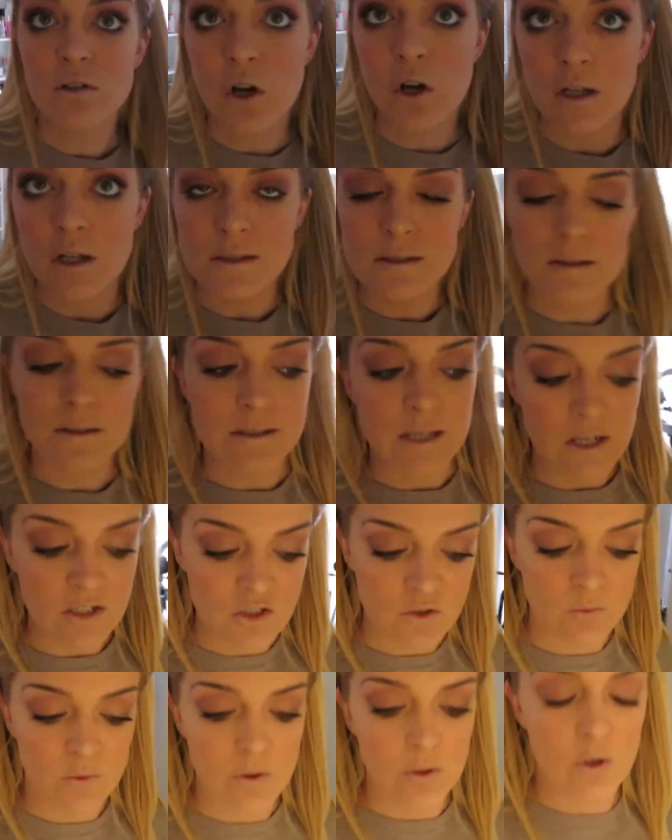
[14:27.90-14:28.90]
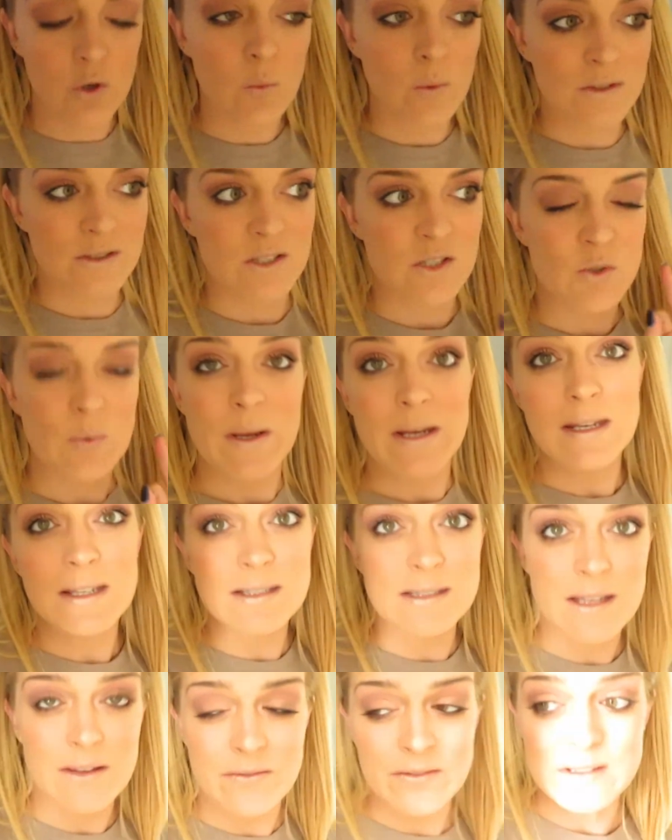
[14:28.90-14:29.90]
consultation with her was in
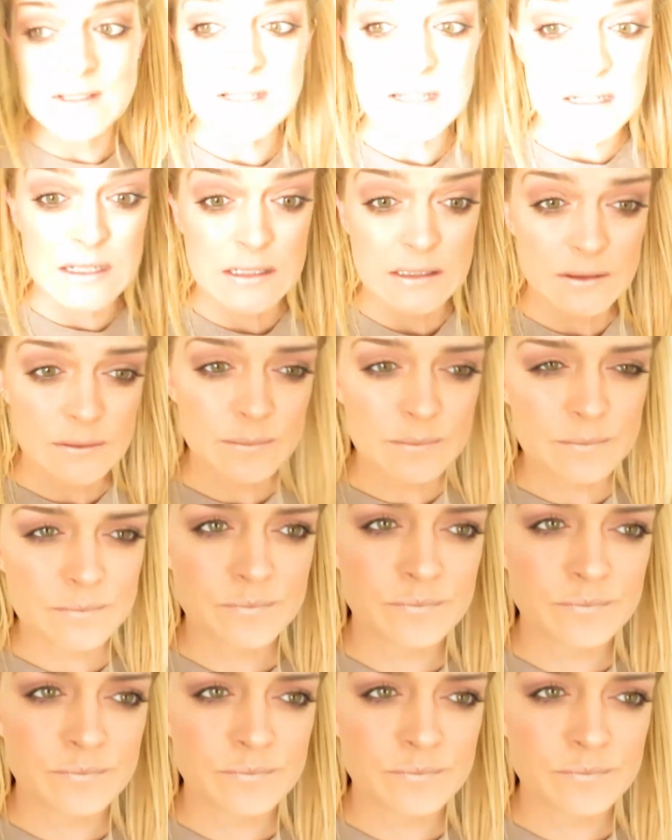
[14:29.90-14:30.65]
2017,